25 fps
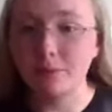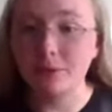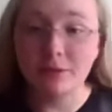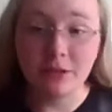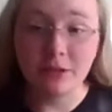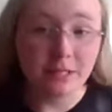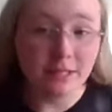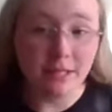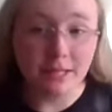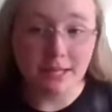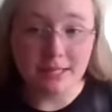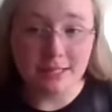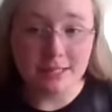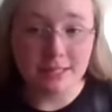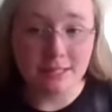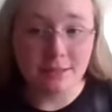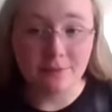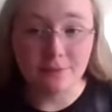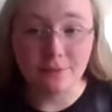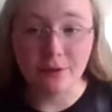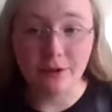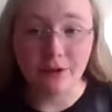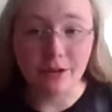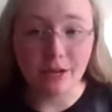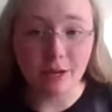you can let it
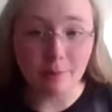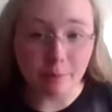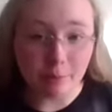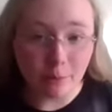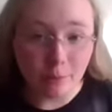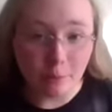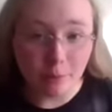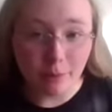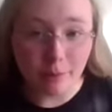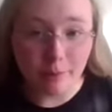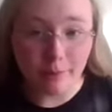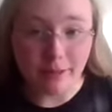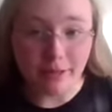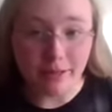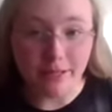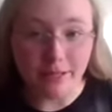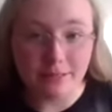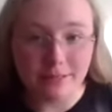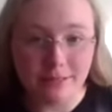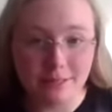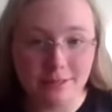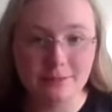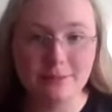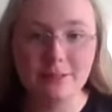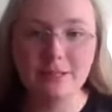sit for a couple more
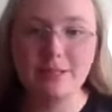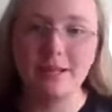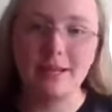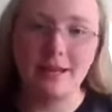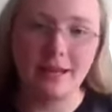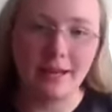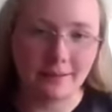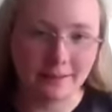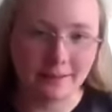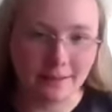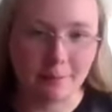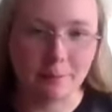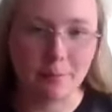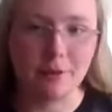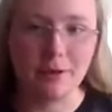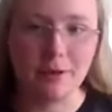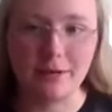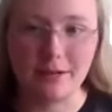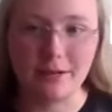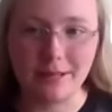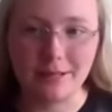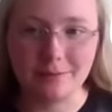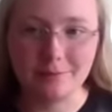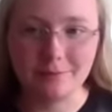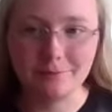minutes and then put
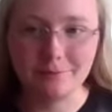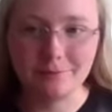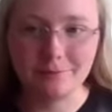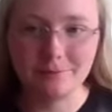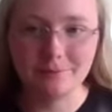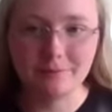it in.